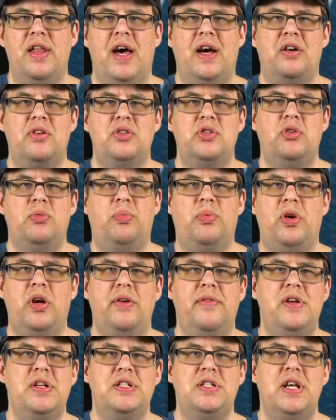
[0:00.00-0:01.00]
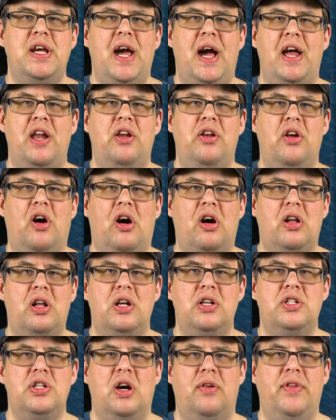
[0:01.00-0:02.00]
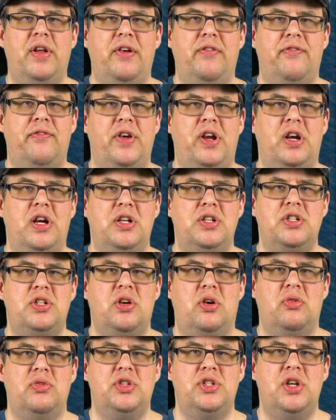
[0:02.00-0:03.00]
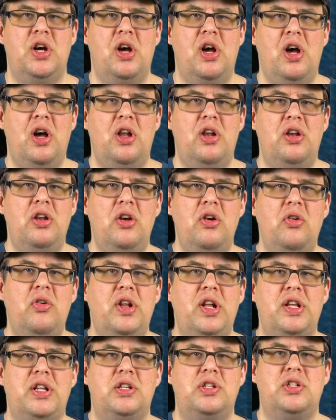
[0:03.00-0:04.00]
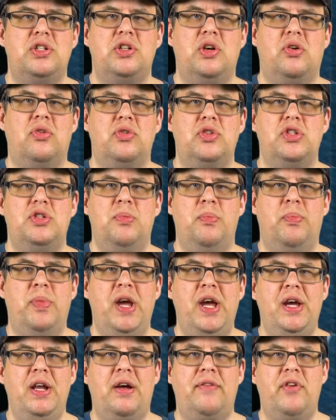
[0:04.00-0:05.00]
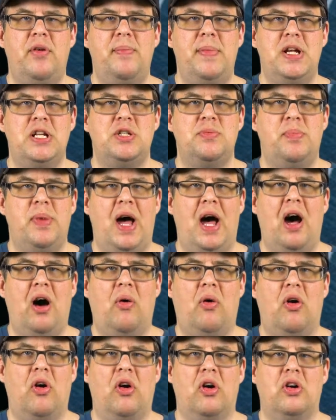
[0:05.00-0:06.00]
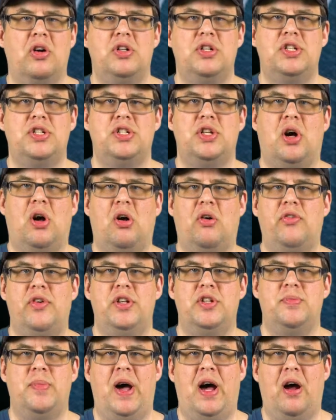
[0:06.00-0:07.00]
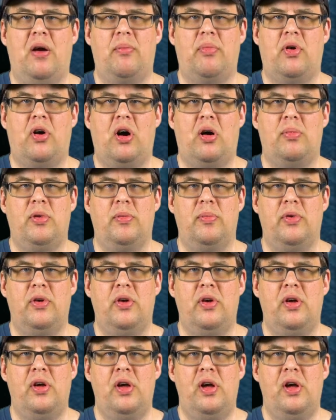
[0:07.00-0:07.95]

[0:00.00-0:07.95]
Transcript: Thanos, who previously had knowledge of the Infinity Stones, knew that the stones, being of immense power, could solve his problem.